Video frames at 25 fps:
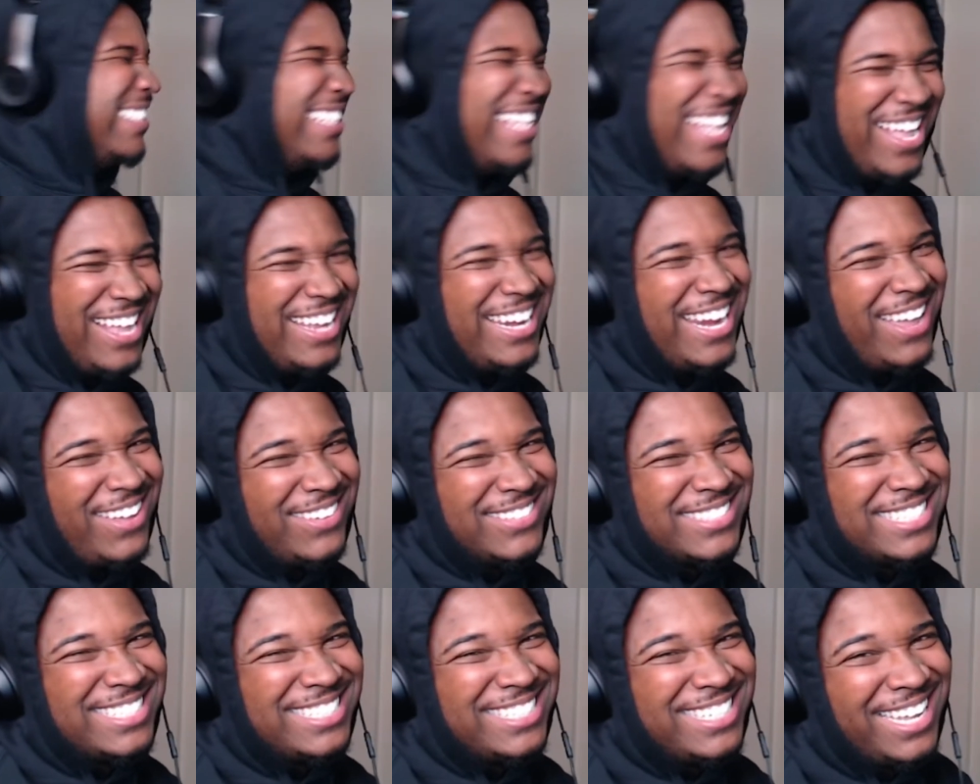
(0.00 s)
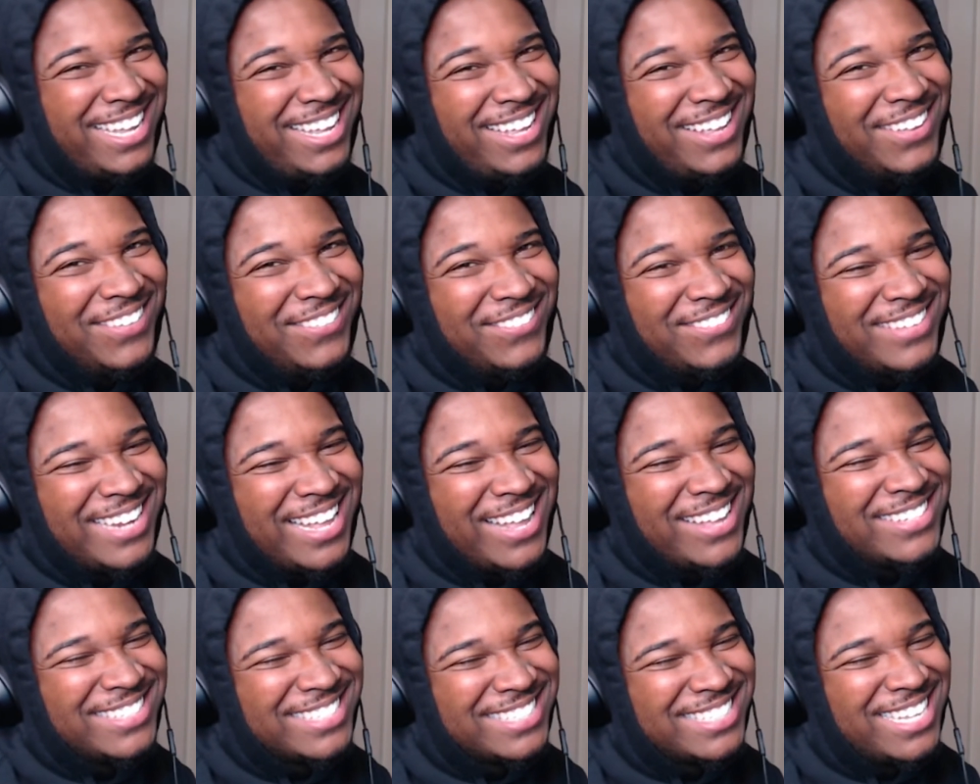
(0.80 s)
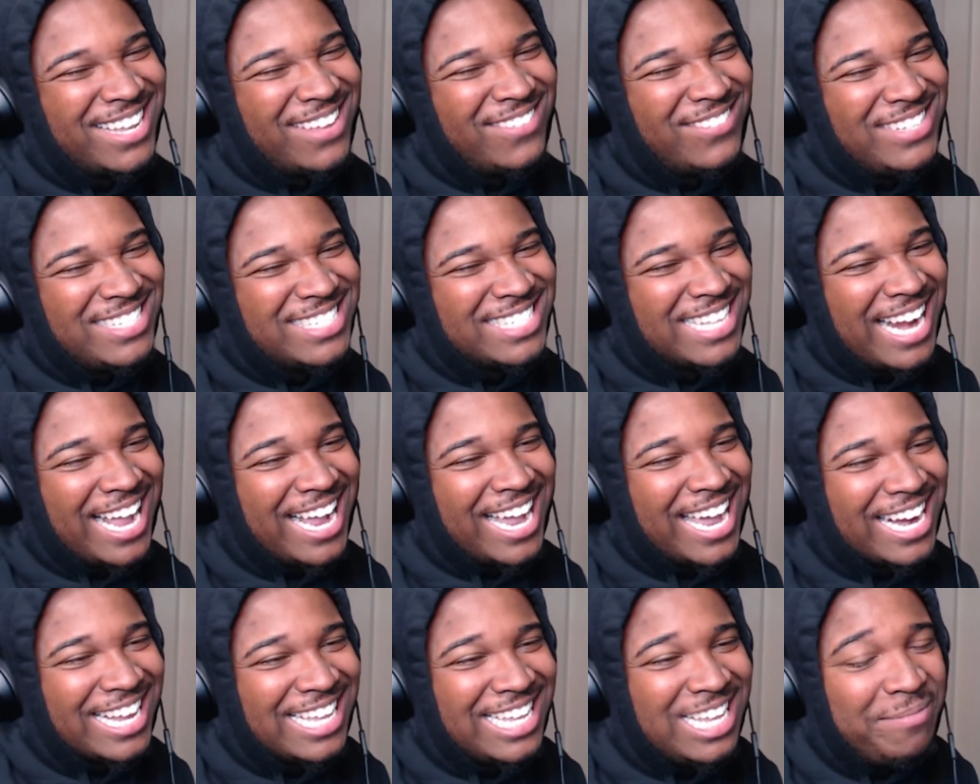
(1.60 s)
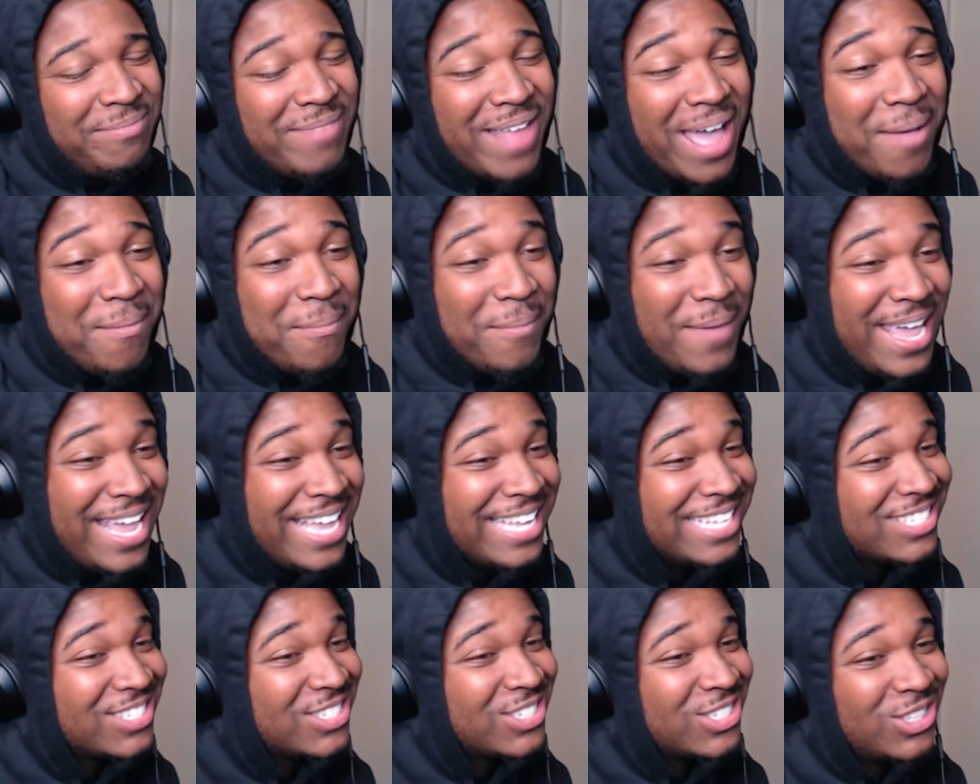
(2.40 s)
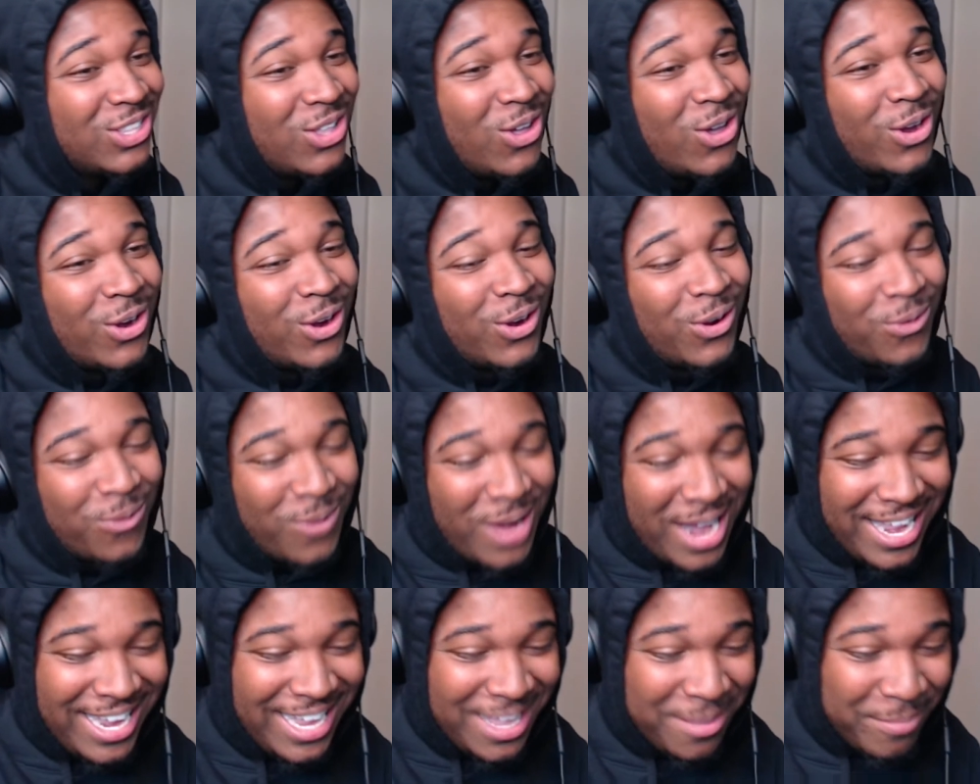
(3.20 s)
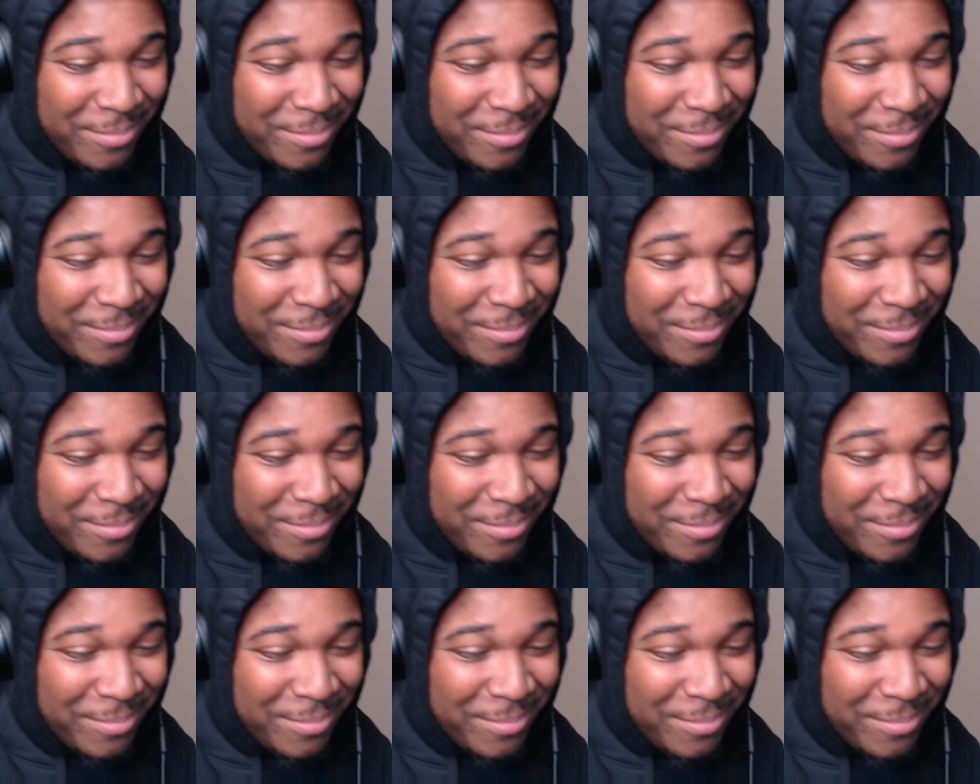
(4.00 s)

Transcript: that, that was tough. That was tough. He said, I gotta keep that manslaughter right in